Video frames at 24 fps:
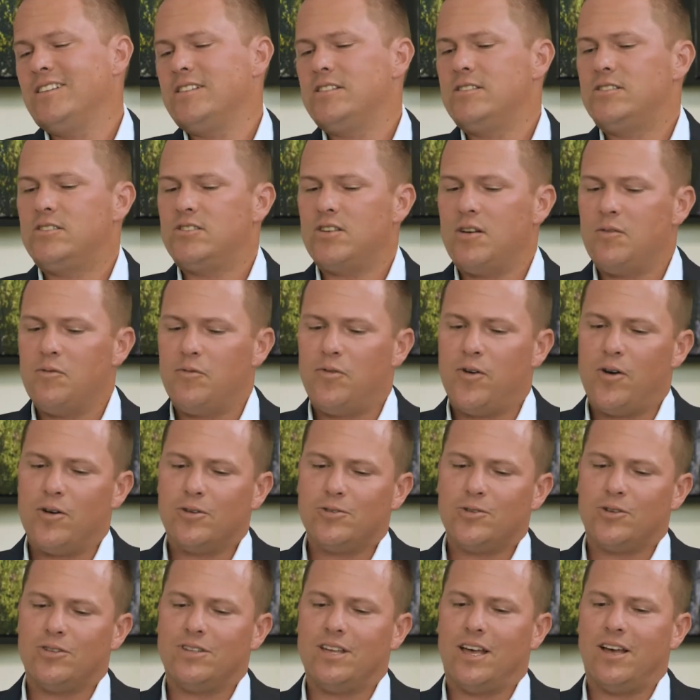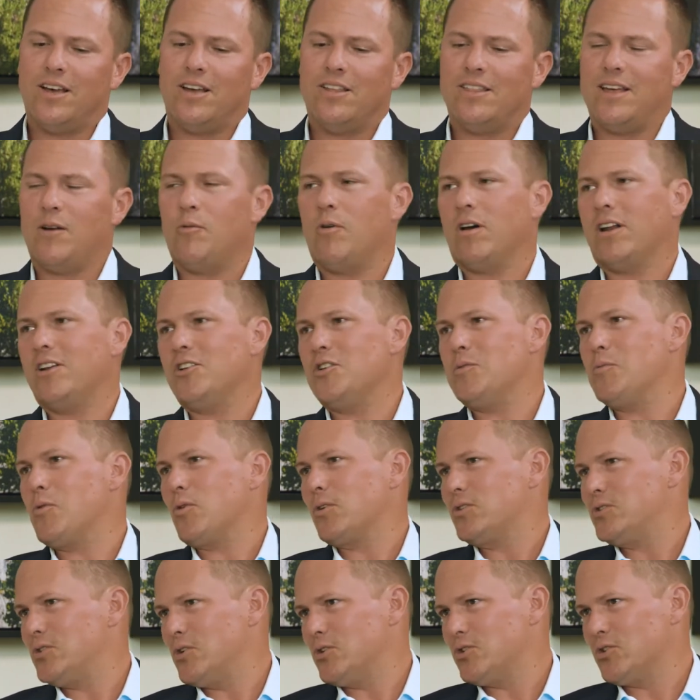Some folks will tell you they want to do
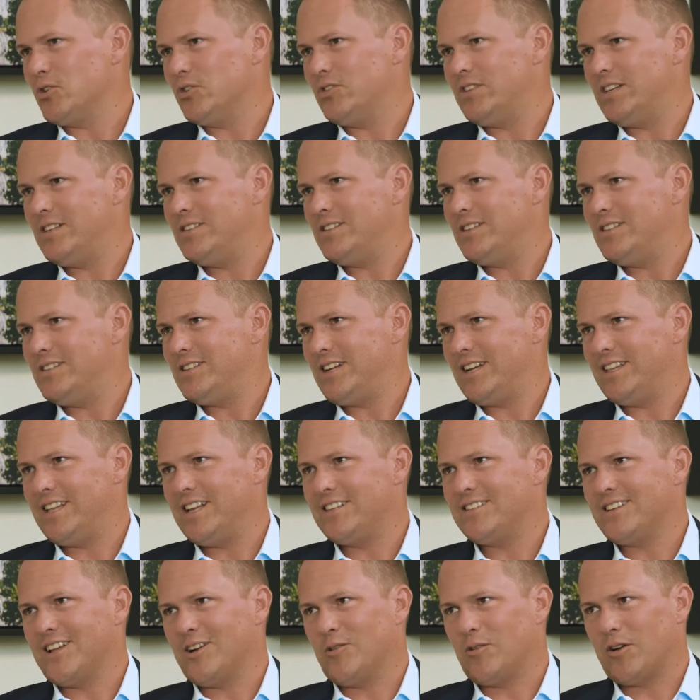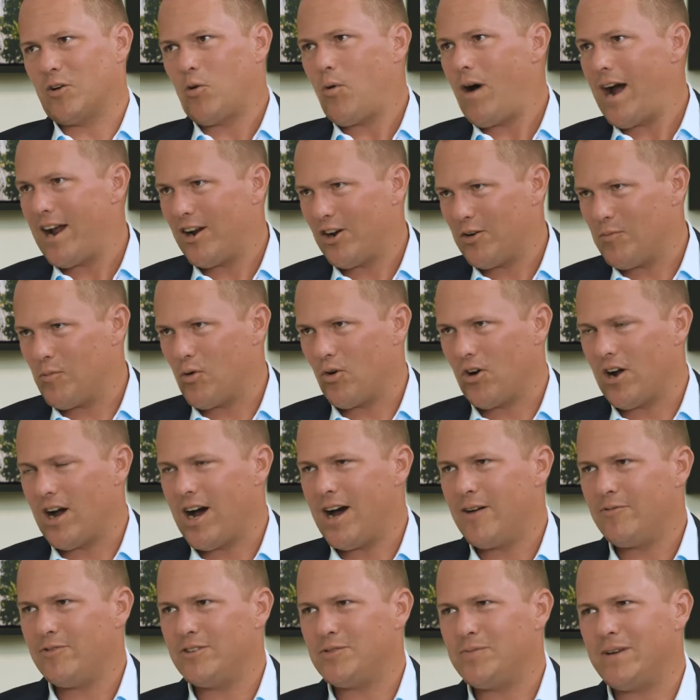more social distancing, and that's going to require more
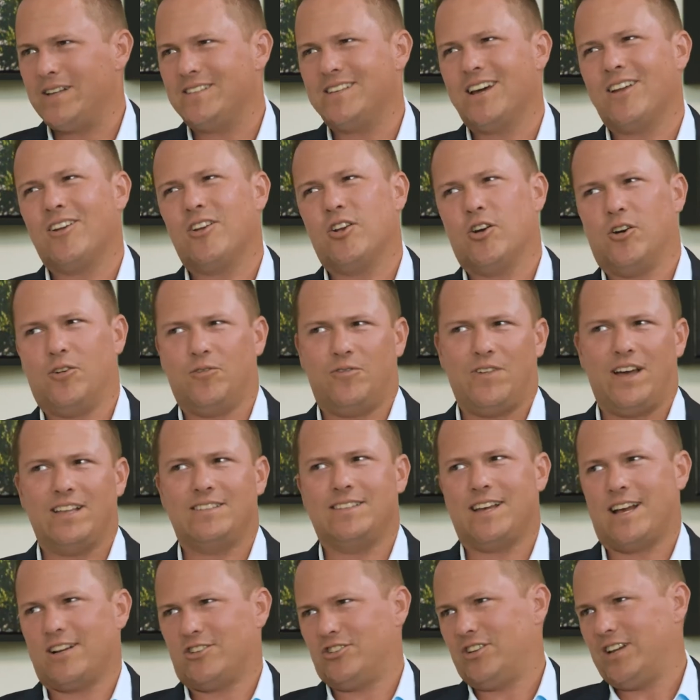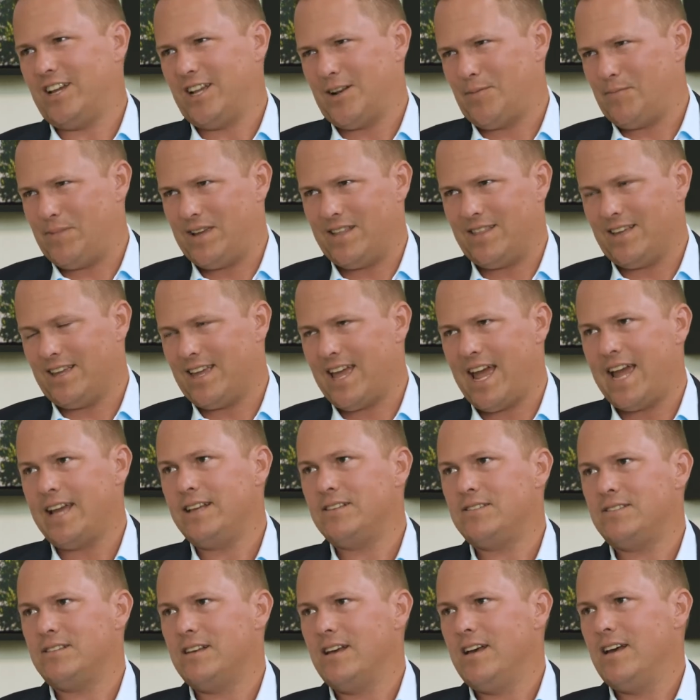office space. I don't know if that's actually going to be the
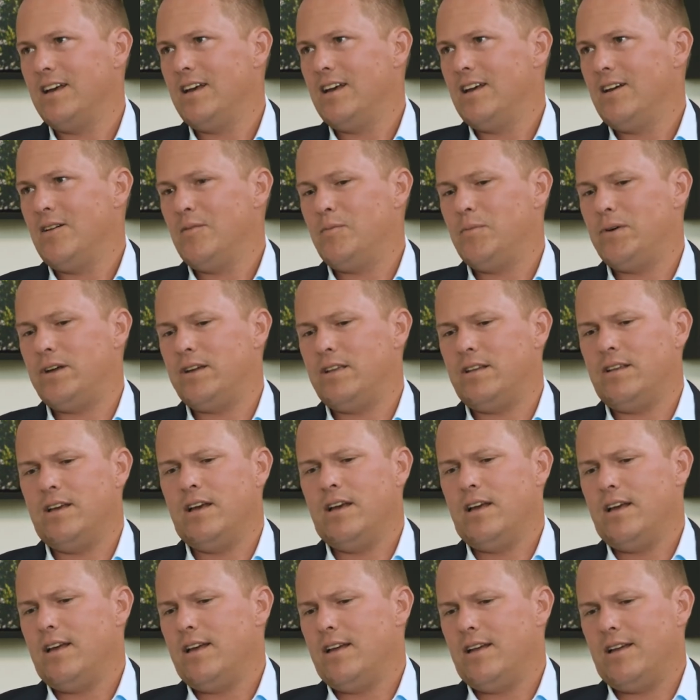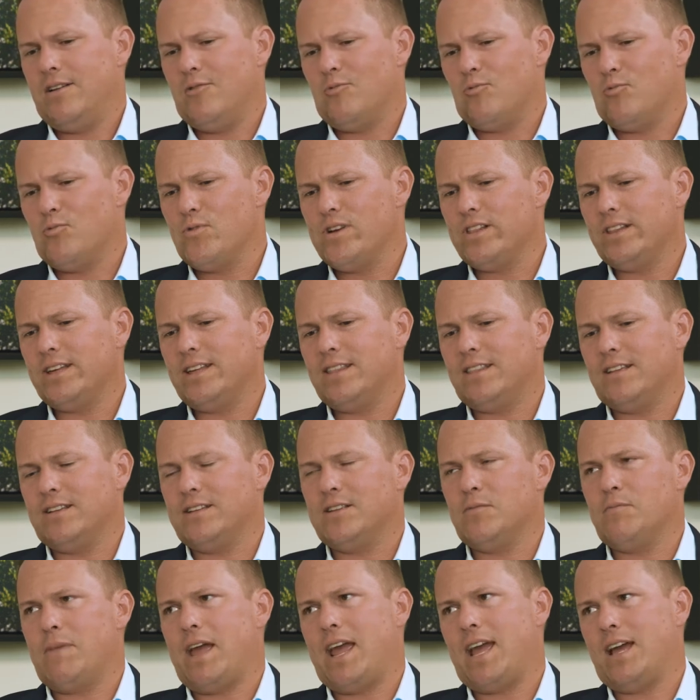case, but really the
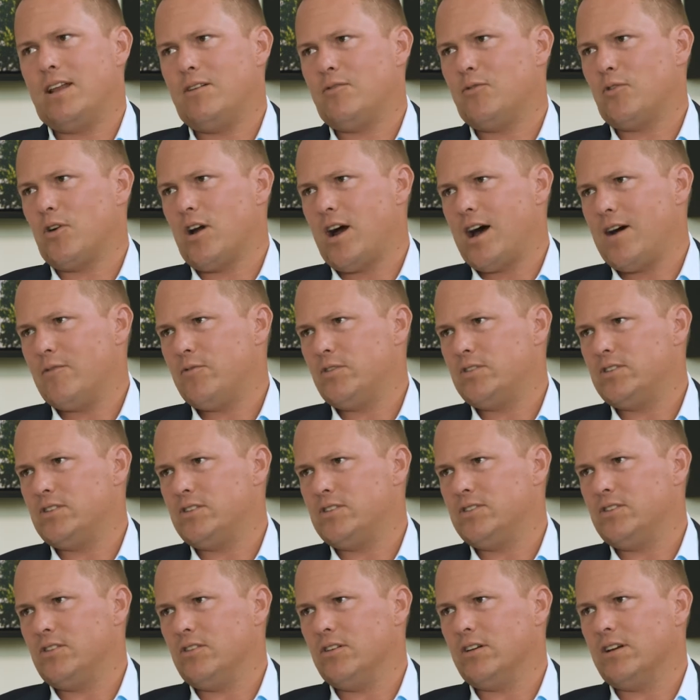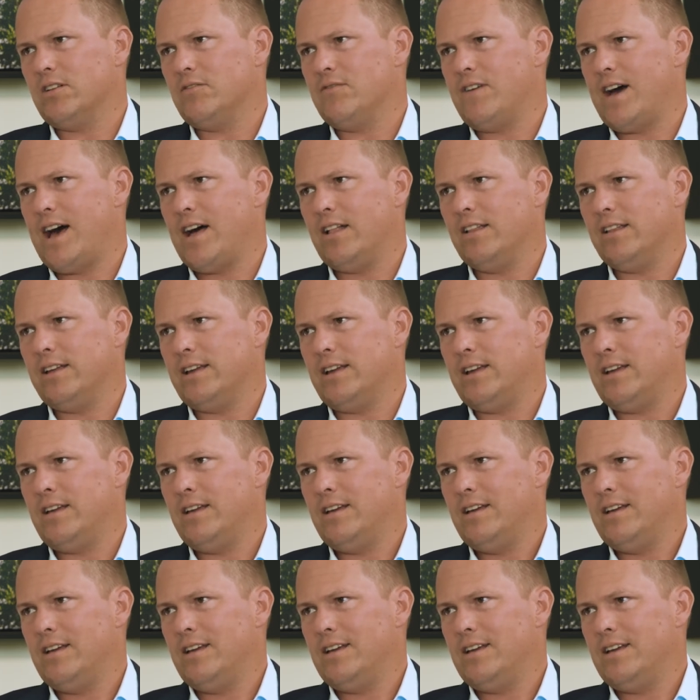demand for office in Silicon Valley